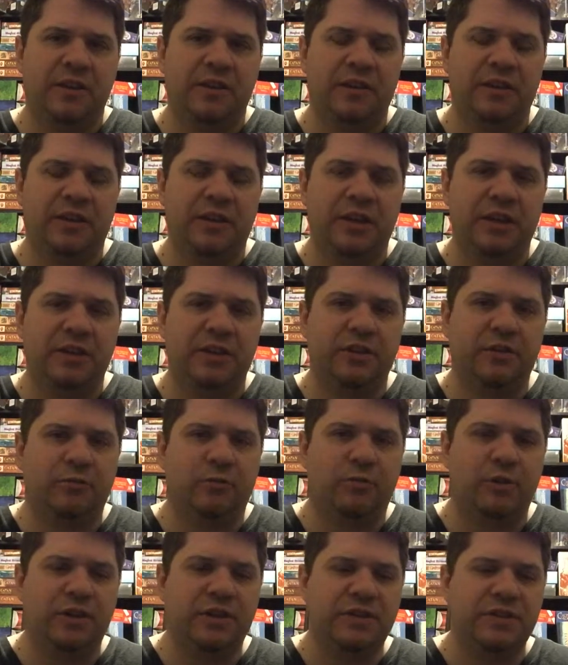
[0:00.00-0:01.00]
the thing
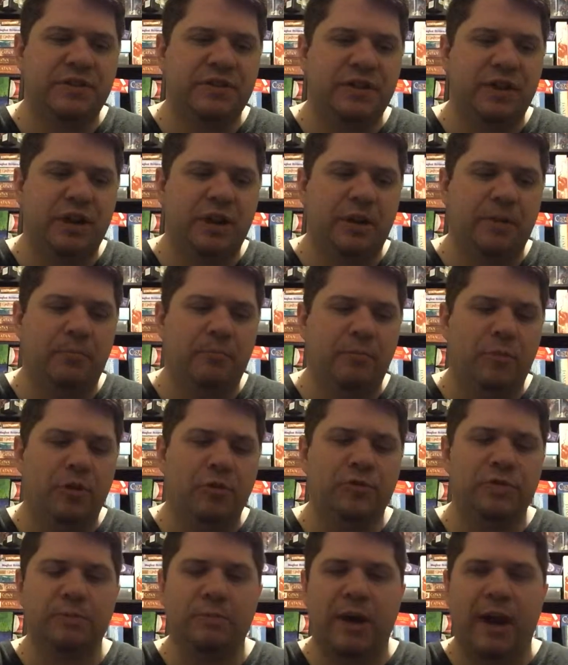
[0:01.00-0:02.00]
that was
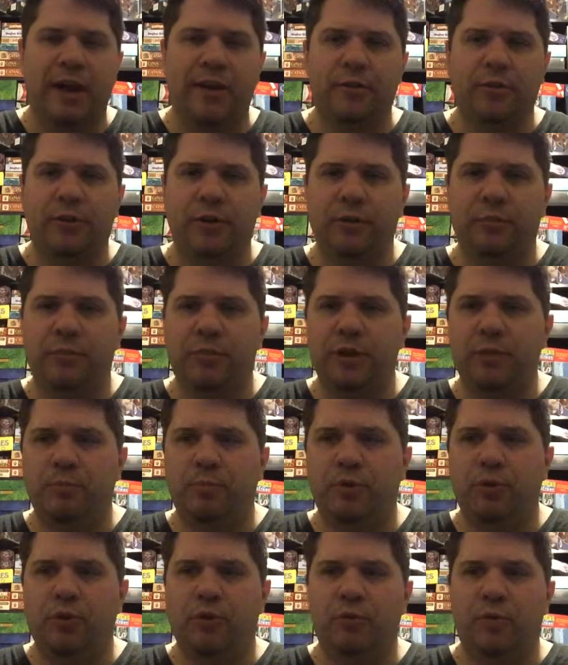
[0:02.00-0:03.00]
most bothering
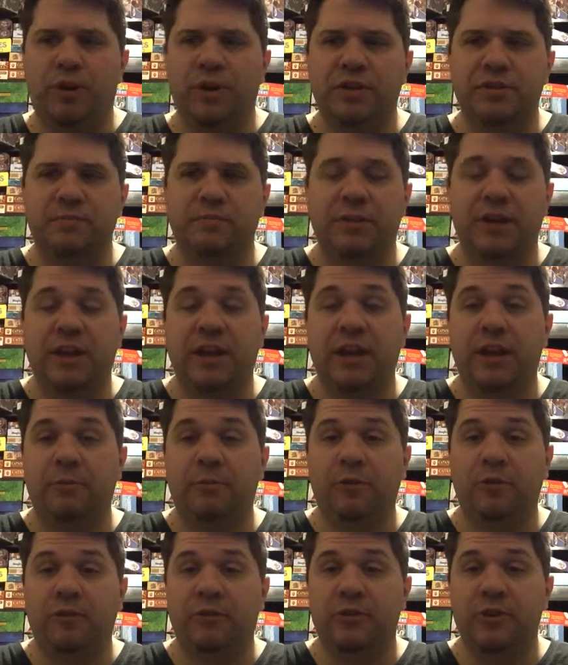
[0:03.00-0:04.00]
people was being
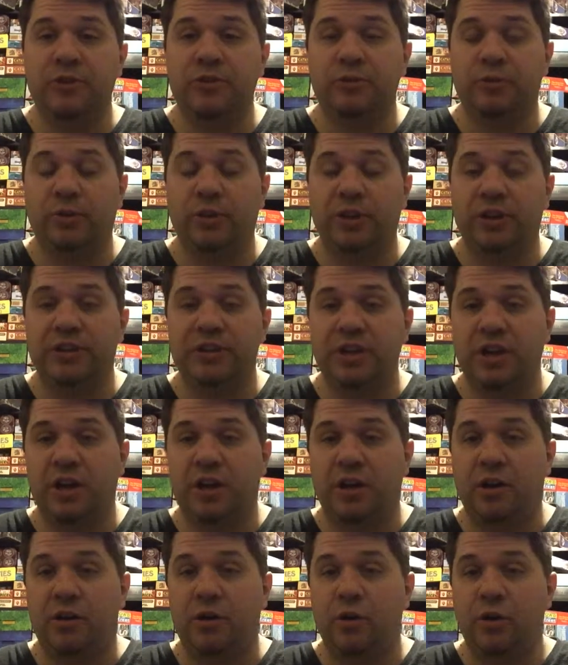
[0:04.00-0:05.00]
able to visually
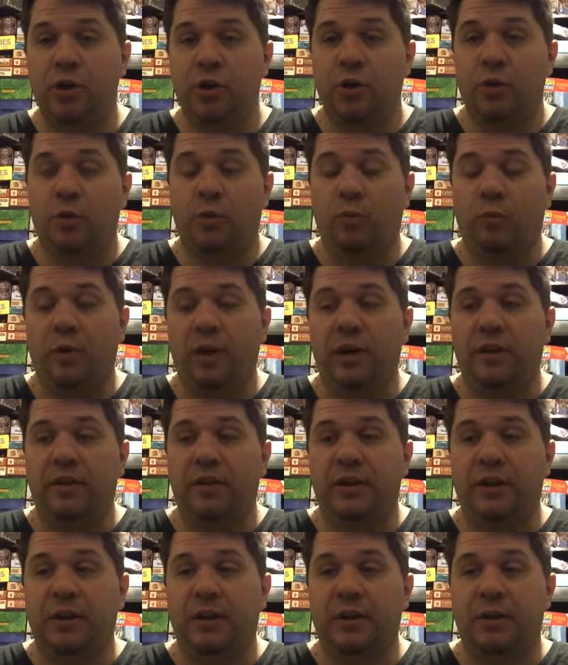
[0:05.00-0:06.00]
tell where
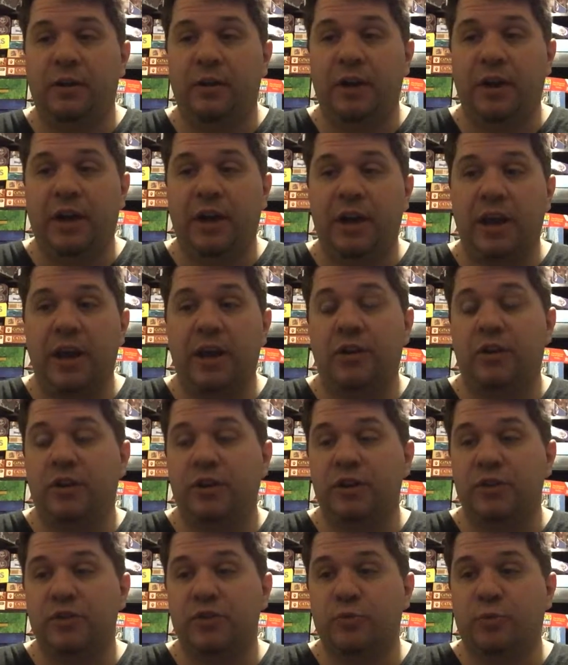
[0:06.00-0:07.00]
their
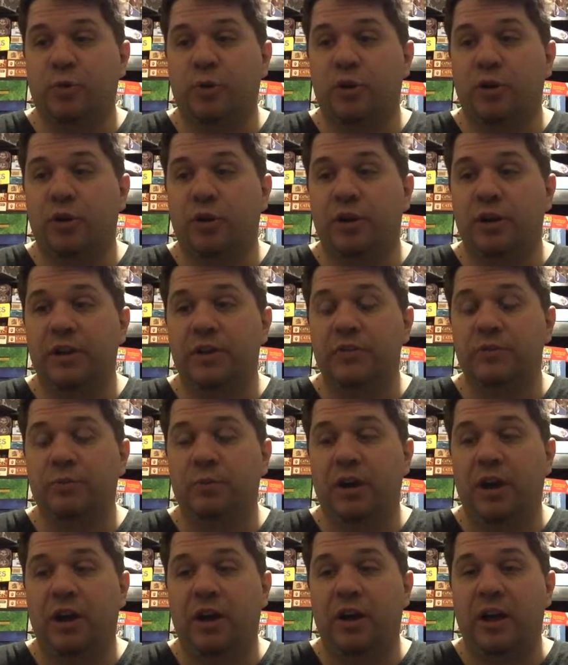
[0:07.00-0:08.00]
areas were, as
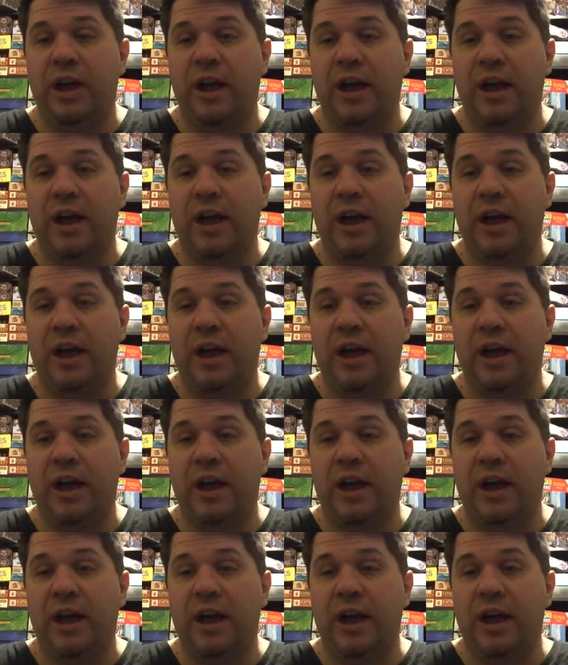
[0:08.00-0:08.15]
well